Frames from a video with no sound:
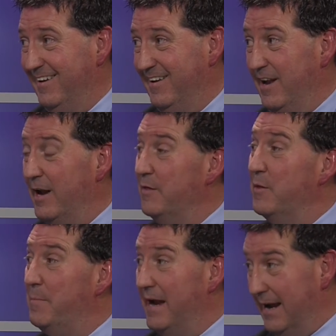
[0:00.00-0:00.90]
not in
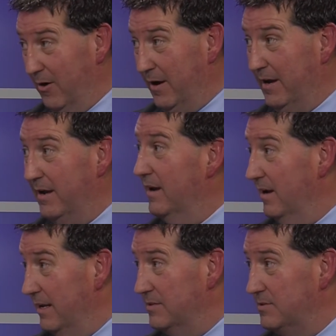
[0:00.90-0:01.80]
the Bay Area at
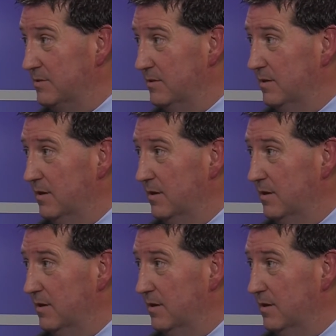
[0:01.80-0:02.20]
least.